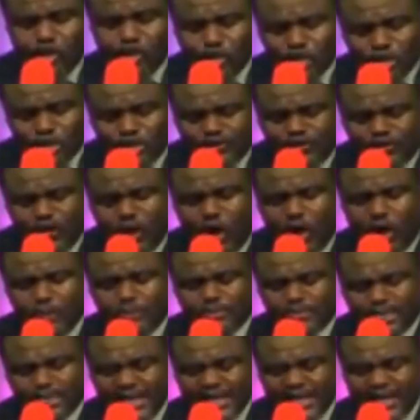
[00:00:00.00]
used for
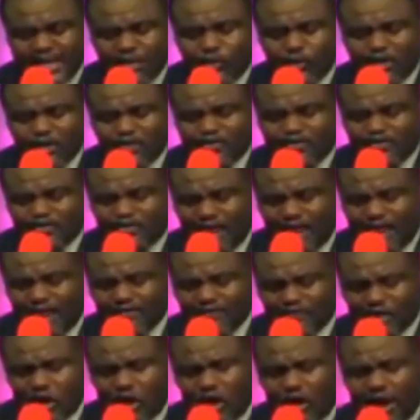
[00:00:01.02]
obtaining with
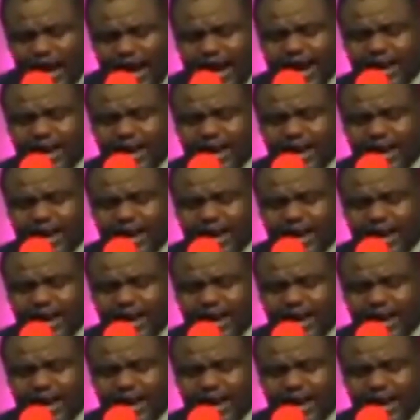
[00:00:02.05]
favor